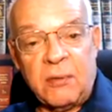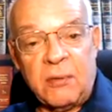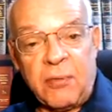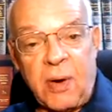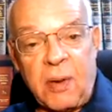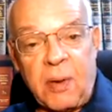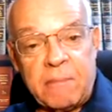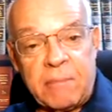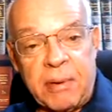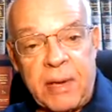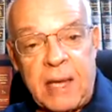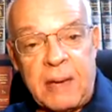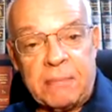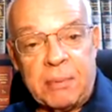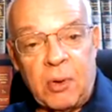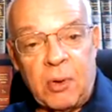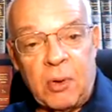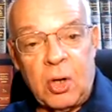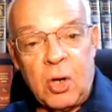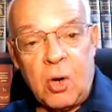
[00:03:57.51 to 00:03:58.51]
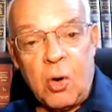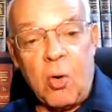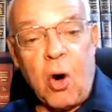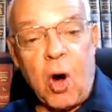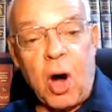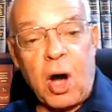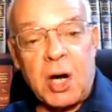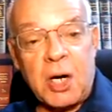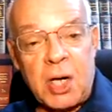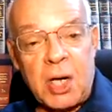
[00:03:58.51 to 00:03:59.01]
from people who
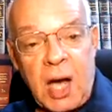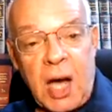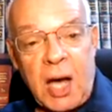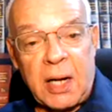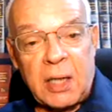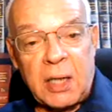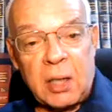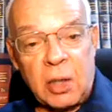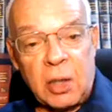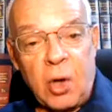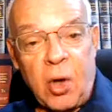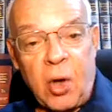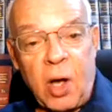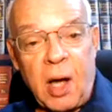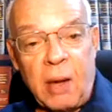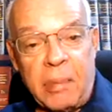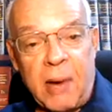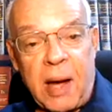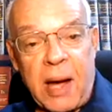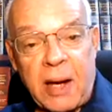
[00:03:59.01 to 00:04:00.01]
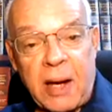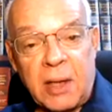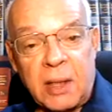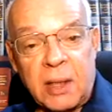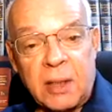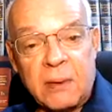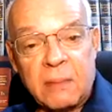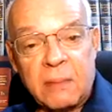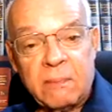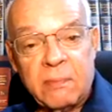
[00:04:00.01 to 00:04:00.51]
are not law-abiding.